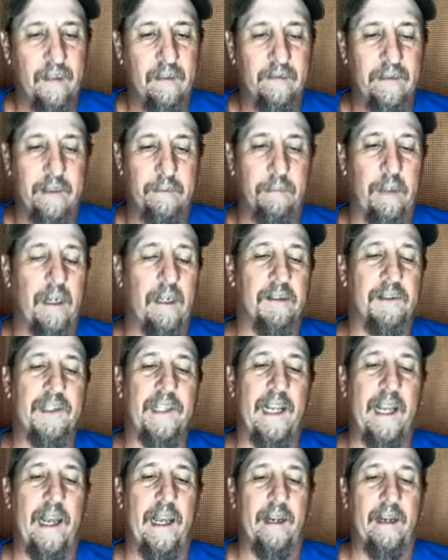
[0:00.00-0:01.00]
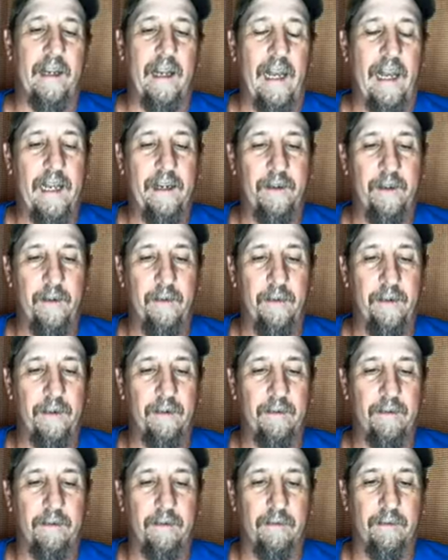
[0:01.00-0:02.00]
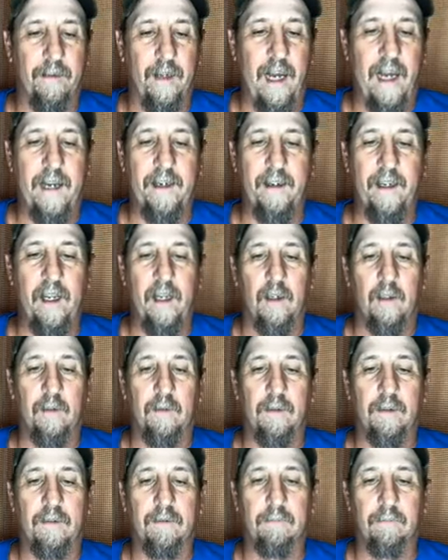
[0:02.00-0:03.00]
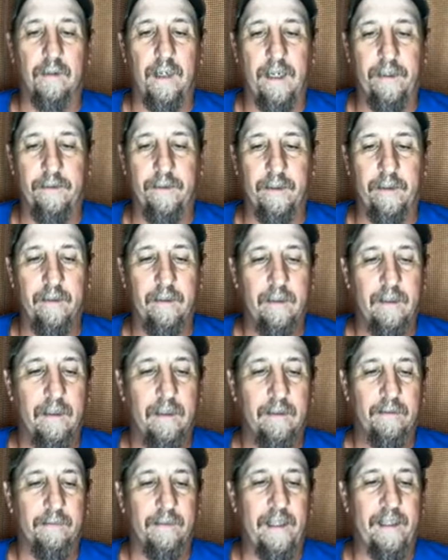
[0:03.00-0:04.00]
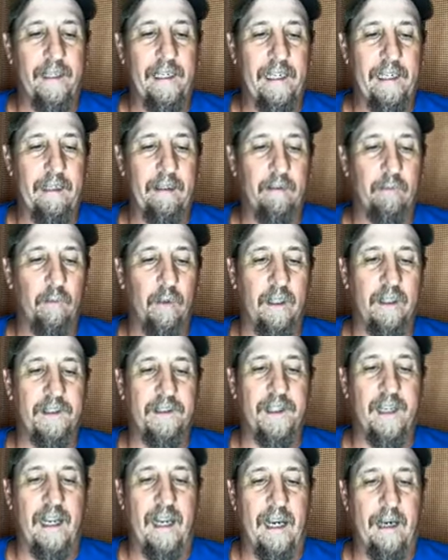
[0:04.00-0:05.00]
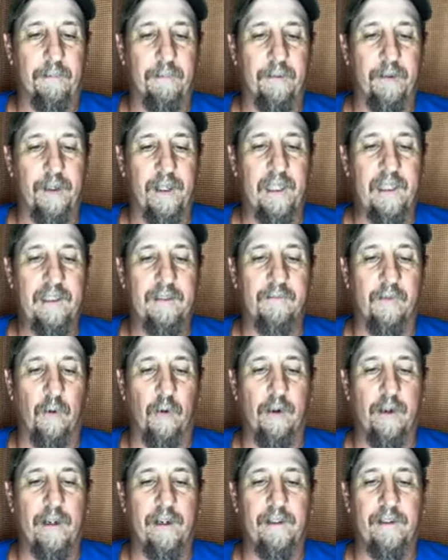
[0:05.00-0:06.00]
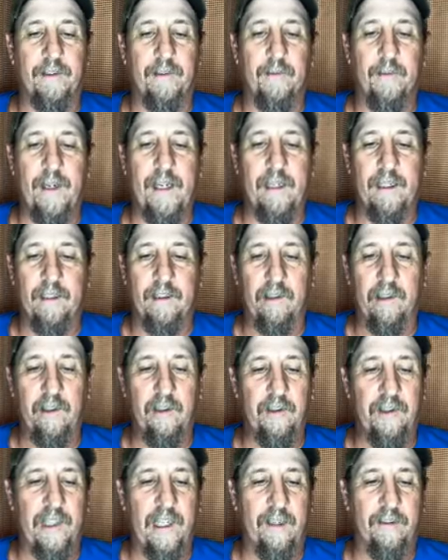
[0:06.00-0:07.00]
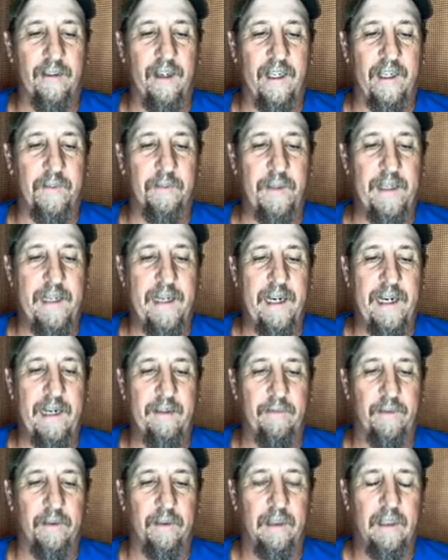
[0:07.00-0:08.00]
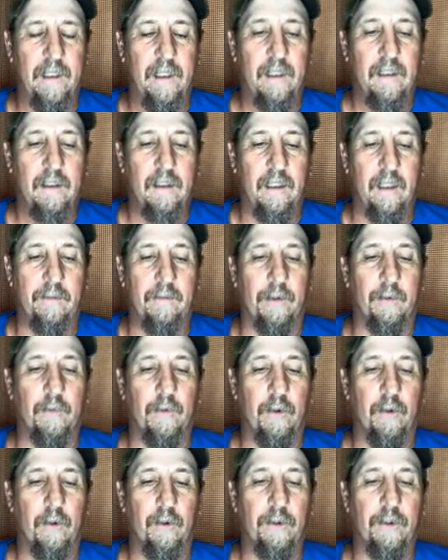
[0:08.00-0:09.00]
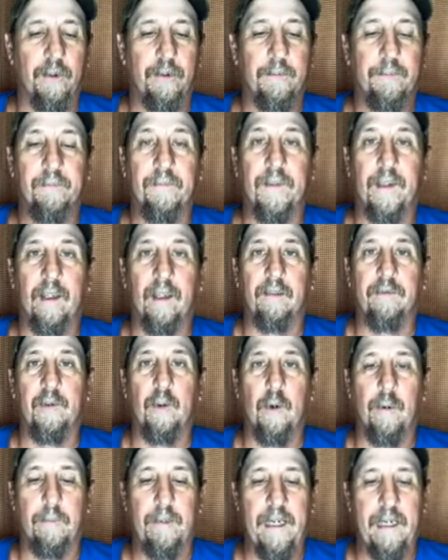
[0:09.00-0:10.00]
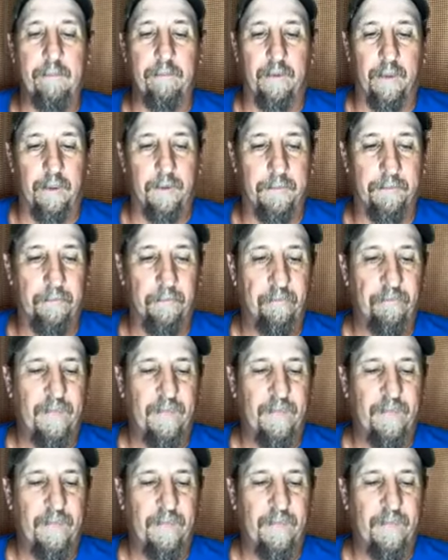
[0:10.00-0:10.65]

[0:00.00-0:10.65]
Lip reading: Then Paul said, "I do not know, brethren, that he was the high priest, for it is written, 'You shall not speak evil of a ruler of your people.'"